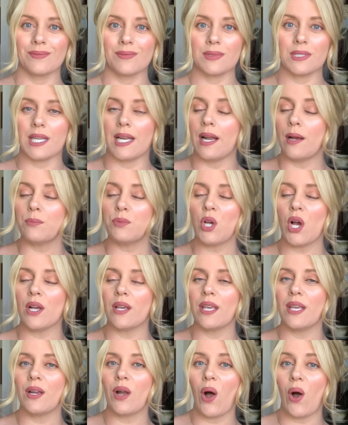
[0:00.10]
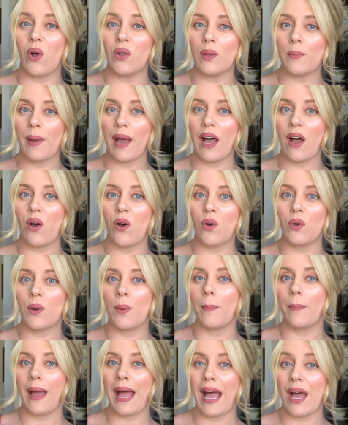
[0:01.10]
Today I'm talking all
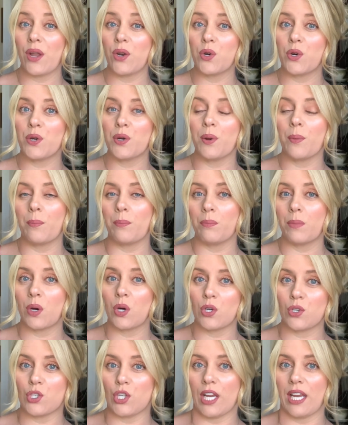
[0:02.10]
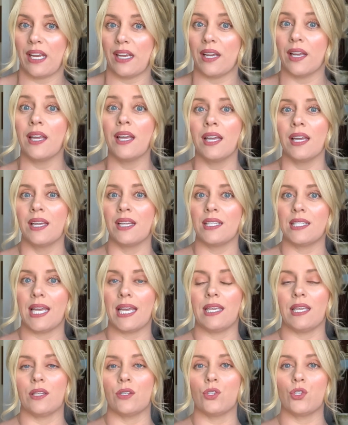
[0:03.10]
about pattern merging,
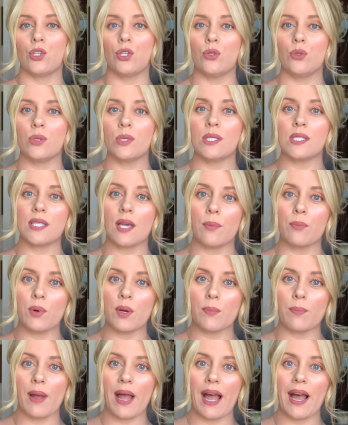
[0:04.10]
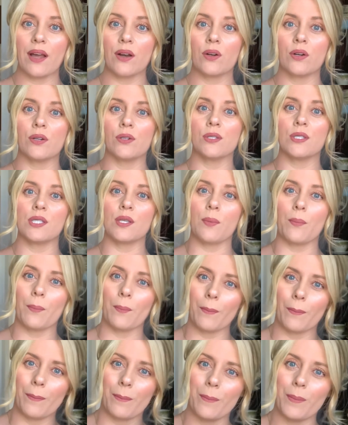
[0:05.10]
taking two separate patterns,
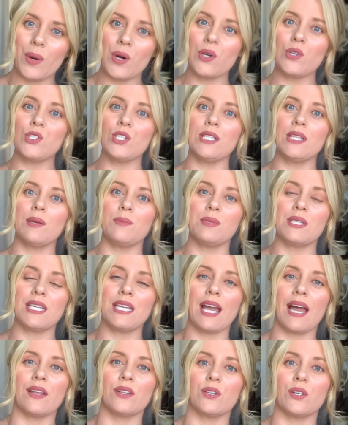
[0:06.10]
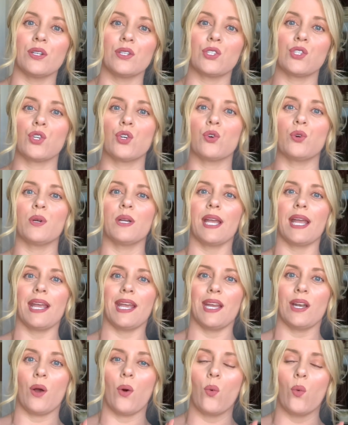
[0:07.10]
merging them together to
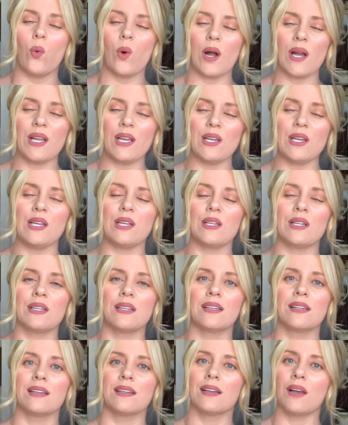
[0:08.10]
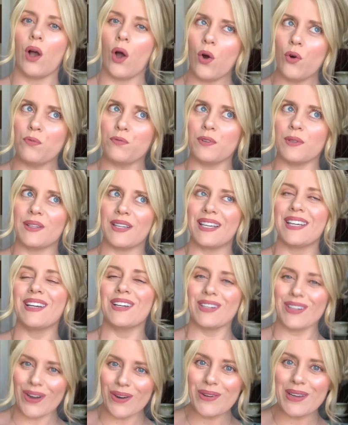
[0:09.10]
create one, hopefully,
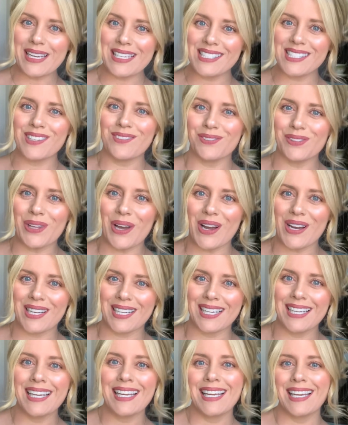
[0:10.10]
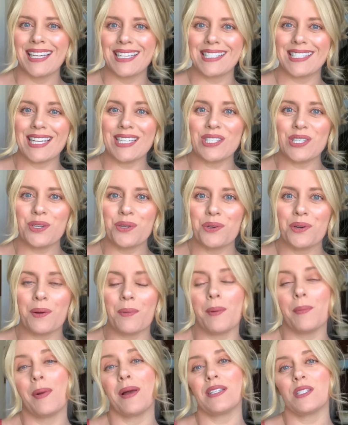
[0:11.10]
cohesive look. Stay tuned,
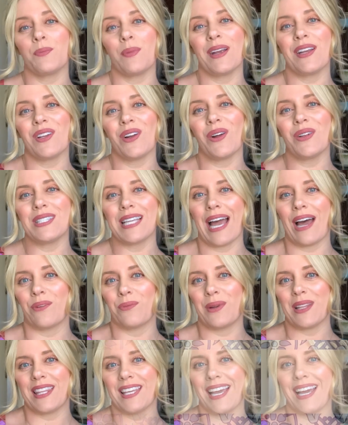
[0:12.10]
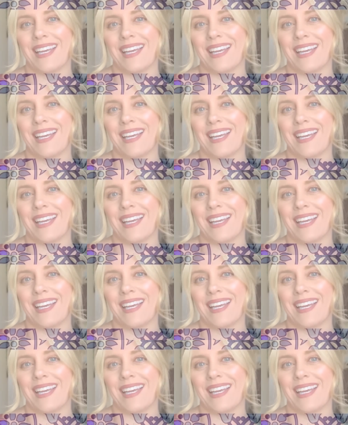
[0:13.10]
I'm about to break it all down with you.